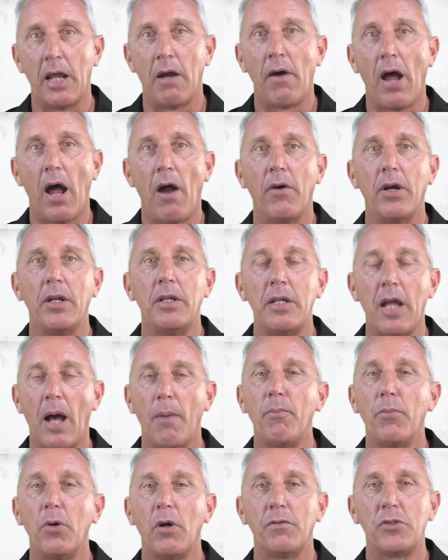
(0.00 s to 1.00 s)
There are a
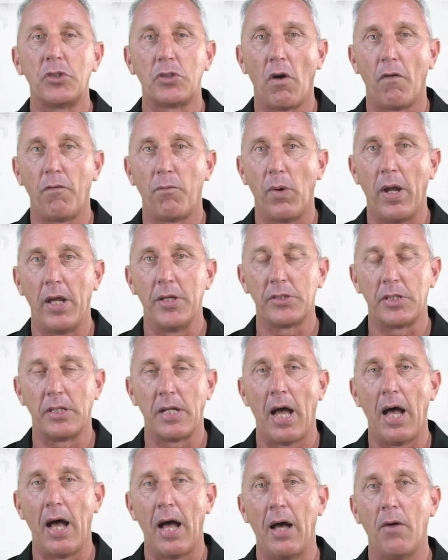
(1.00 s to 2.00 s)
number of softwares and
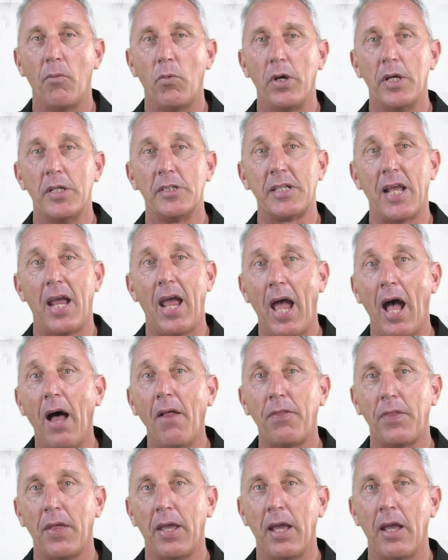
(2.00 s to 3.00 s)
hardwares
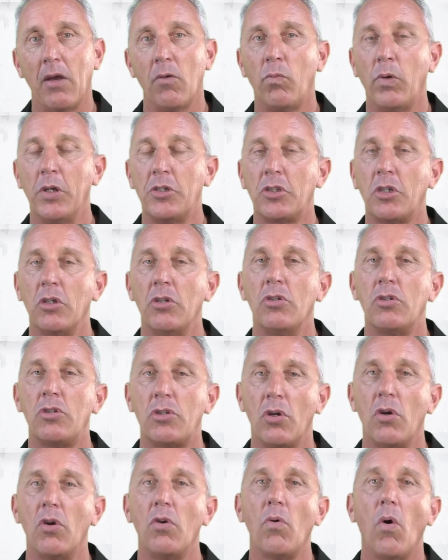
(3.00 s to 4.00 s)
out there which can
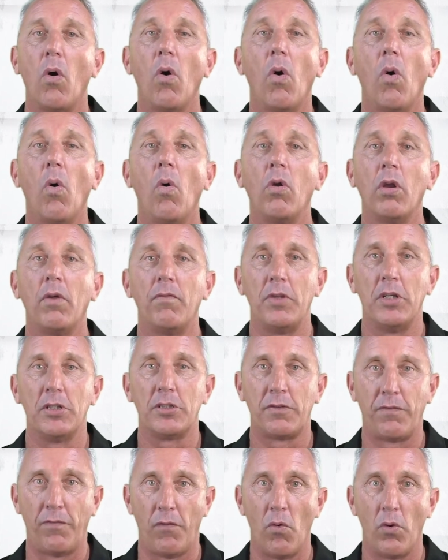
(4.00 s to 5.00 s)
do all of
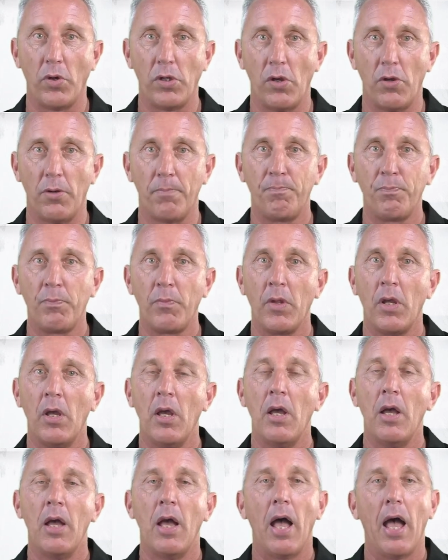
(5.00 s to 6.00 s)
this for you.
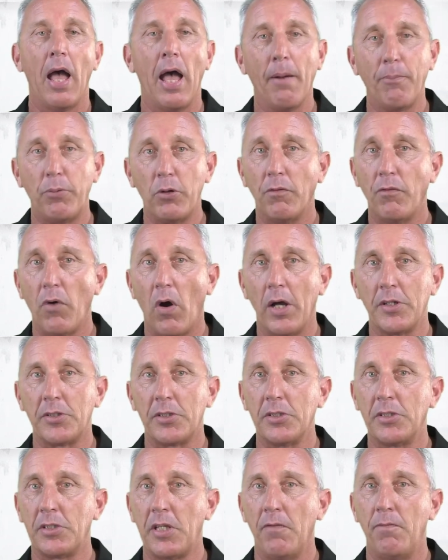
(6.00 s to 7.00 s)
Apple
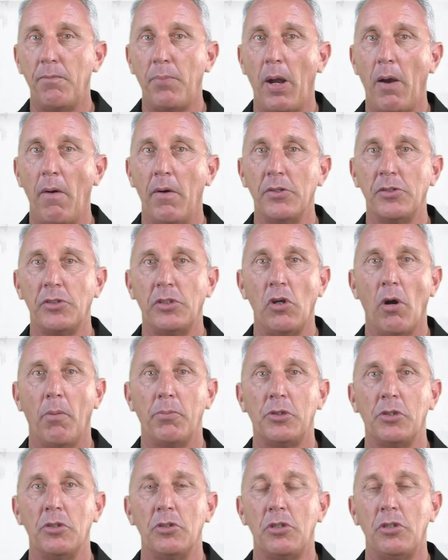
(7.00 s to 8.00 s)
devices give parents the
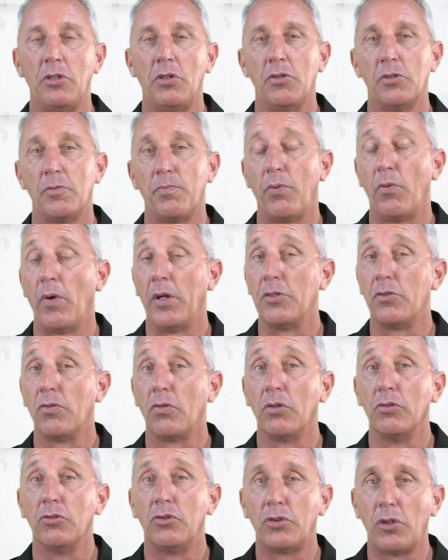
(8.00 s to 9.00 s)
option to use
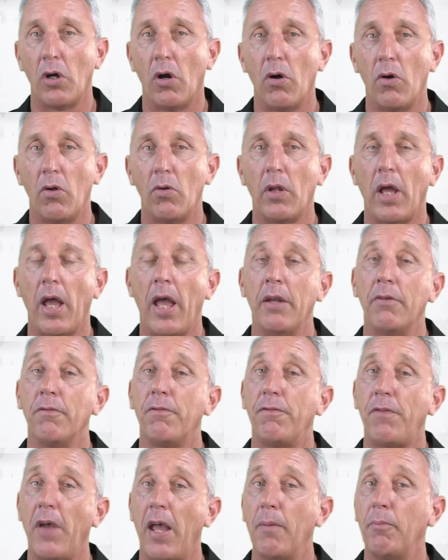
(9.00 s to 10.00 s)
parental control and
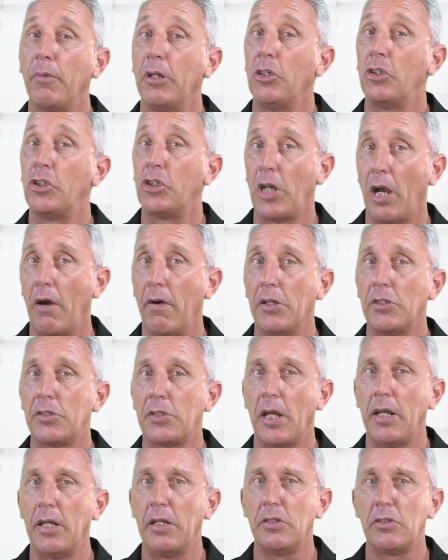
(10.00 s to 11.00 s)
family sharing
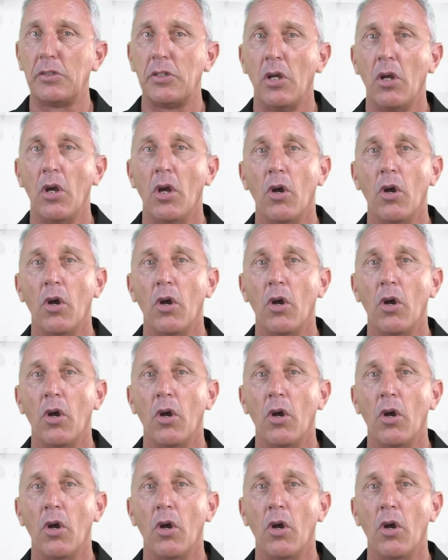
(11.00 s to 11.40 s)
settings,